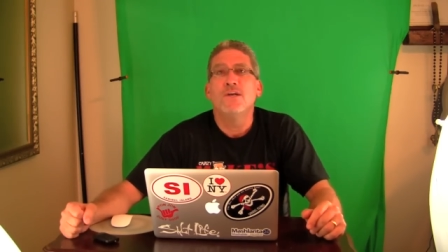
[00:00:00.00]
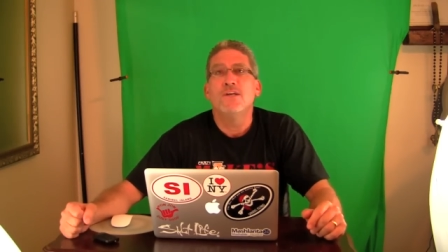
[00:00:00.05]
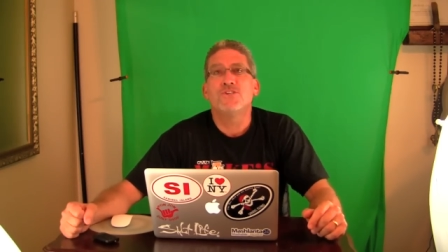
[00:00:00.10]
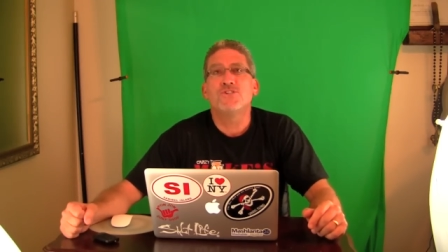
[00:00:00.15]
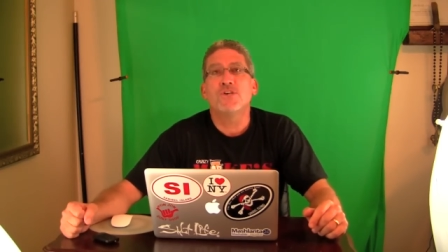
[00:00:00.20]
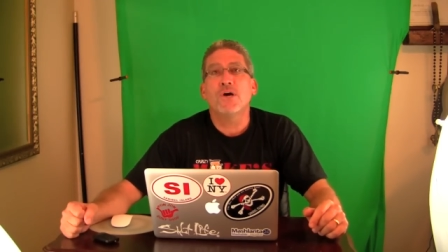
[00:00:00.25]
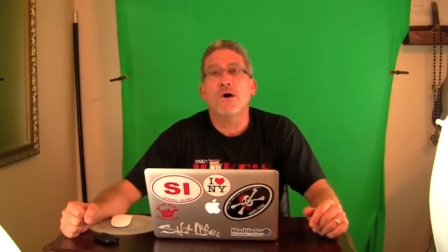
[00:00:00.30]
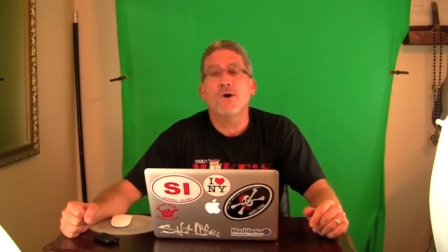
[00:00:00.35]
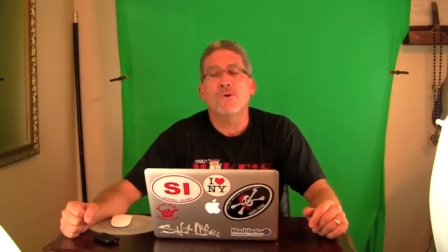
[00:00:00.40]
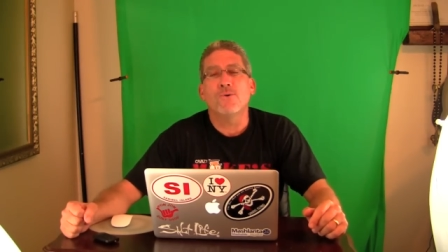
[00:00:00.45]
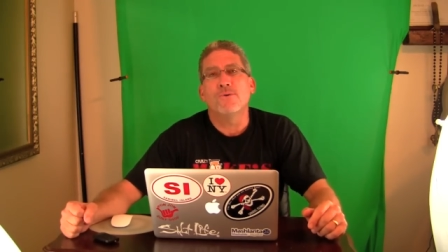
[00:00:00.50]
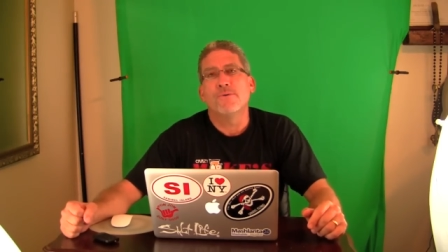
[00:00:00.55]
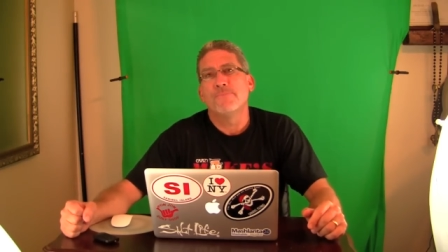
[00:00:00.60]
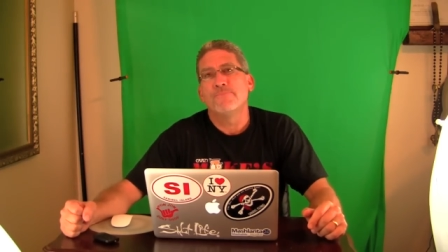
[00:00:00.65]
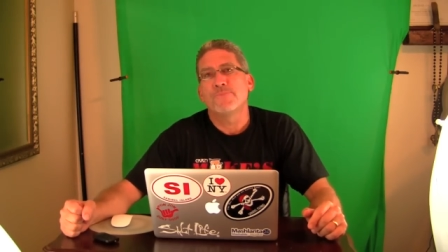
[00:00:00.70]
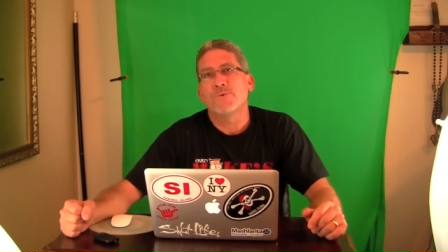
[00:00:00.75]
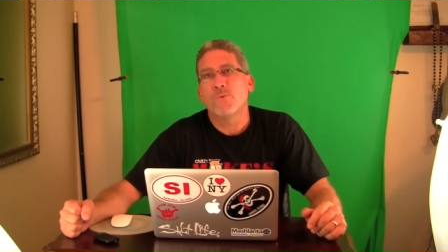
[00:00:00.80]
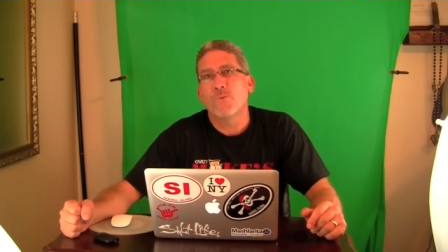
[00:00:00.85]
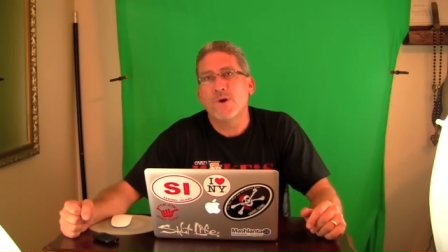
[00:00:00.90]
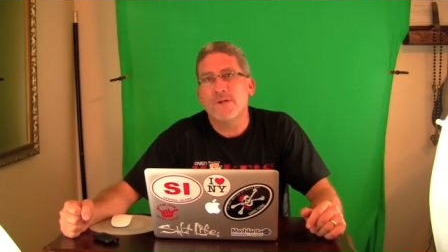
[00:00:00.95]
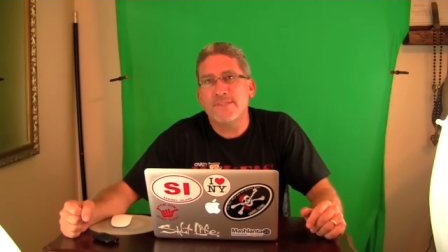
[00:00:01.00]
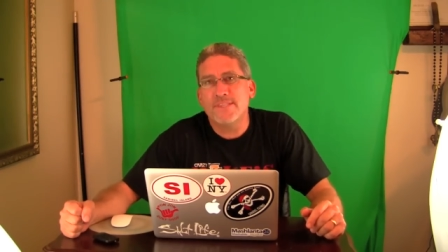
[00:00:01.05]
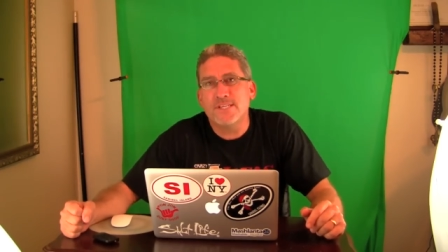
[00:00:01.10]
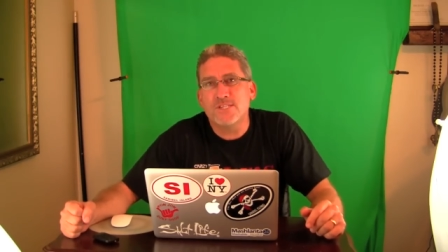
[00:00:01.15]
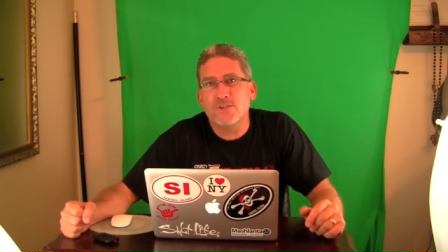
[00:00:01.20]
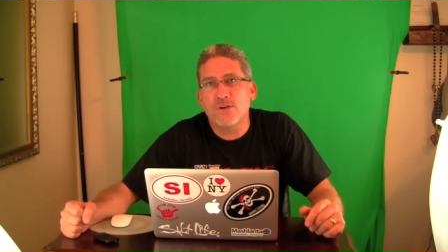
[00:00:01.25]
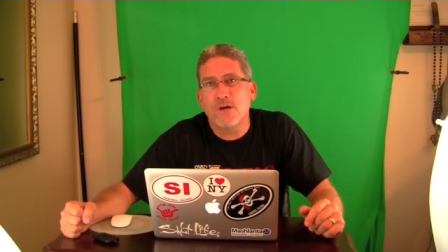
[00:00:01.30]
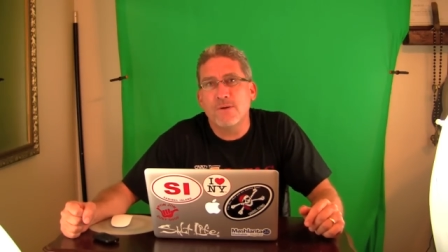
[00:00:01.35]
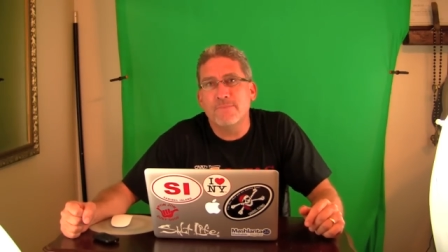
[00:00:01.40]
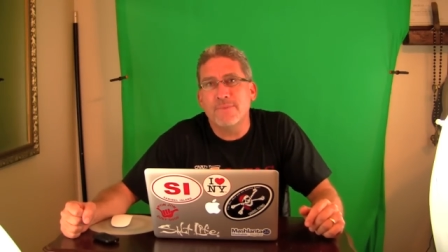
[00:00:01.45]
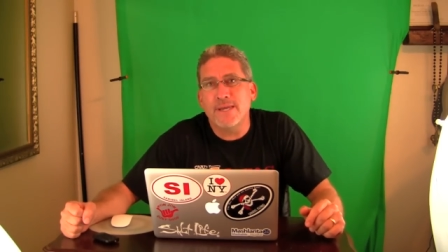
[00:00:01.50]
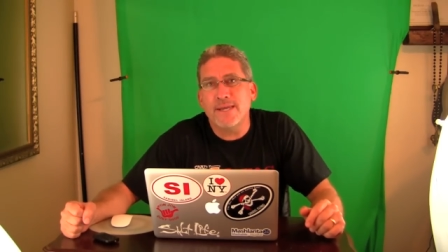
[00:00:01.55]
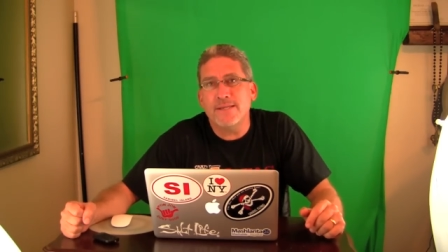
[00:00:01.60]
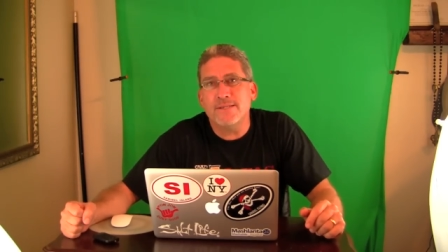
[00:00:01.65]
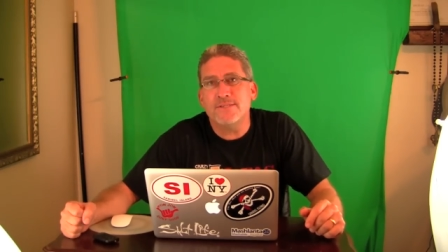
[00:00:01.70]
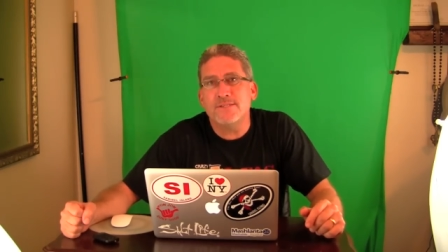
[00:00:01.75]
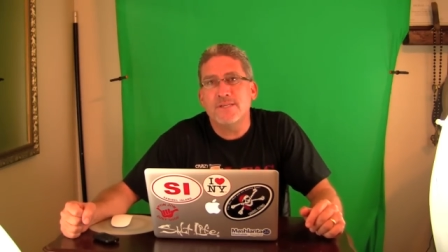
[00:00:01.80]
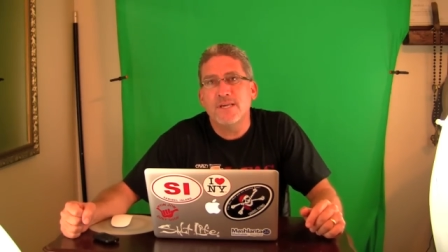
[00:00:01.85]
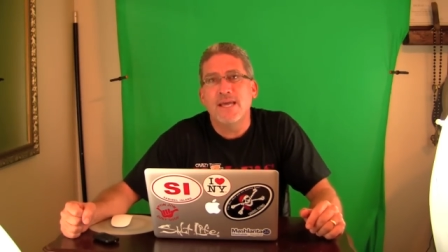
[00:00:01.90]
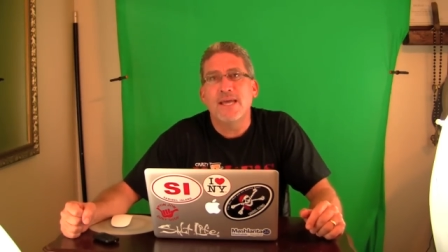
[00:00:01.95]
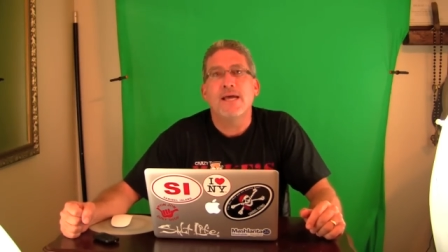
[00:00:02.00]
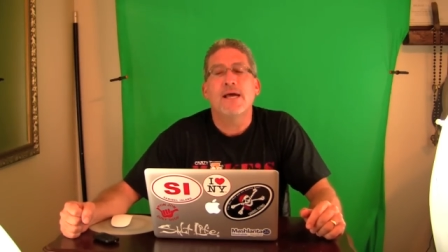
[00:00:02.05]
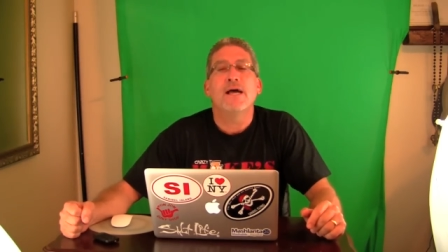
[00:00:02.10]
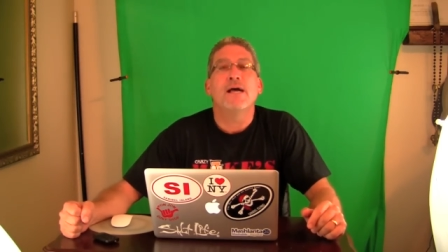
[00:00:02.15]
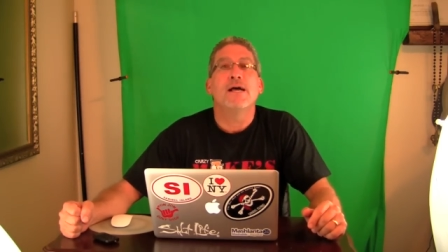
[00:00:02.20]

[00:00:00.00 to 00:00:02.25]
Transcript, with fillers: So, what this all means,